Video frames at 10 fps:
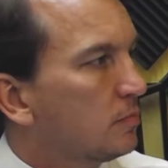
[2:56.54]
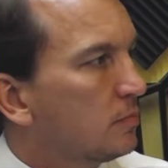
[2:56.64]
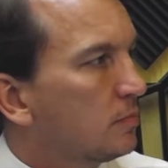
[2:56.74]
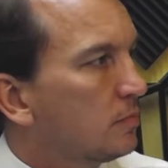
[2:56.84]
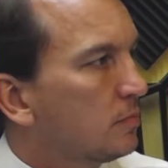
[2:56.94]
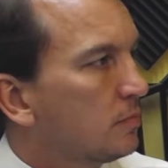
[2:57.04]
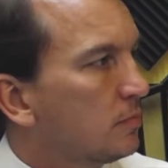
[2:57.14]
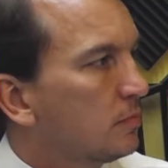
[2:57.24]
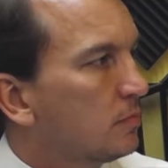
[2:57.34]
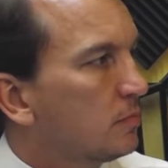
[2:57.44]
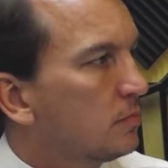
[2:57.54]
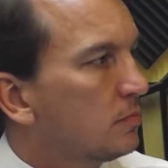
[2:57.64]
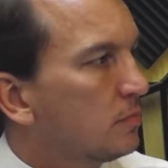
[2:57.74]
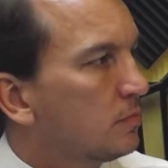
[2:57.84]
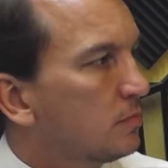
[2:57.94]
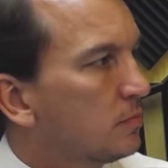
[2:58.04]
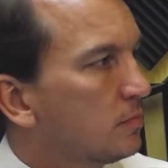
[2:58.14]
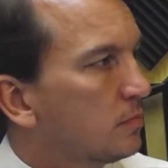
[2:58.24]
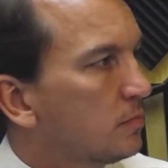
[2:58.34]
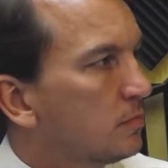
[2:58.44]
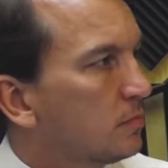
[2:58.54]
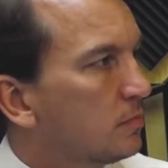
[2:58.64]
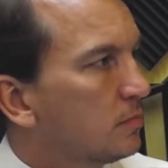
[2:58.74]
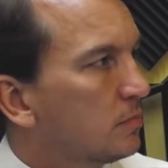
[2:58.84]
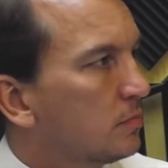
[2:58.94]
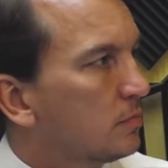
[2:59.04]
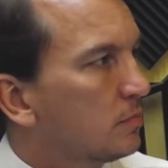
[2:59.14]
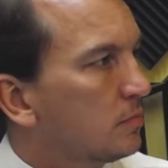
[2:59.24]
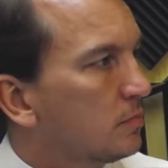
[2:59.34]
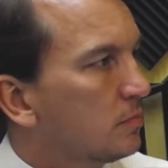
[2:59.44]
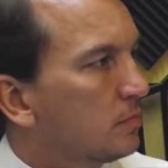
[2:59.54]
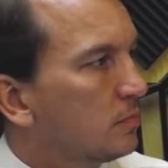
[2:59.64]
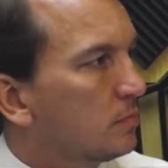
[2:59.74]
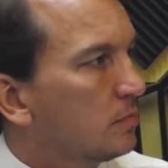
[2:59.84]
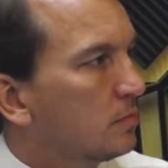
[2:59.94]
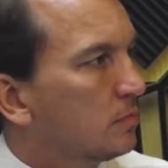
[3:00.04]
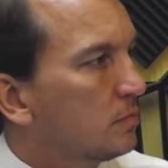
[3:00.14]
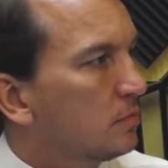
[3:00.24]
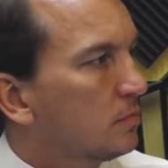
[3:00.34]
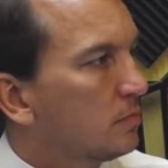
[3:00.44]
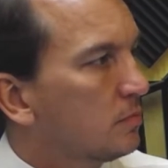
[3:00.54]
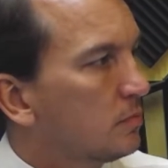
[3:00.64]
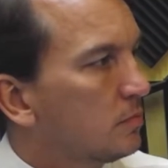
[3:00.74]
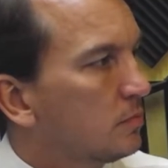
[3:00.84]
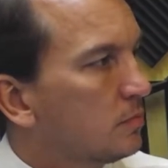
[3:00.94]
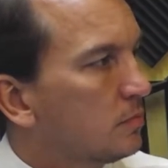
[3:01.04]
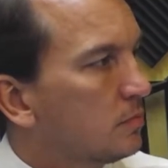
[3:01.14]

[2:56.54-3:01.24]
(not speaking)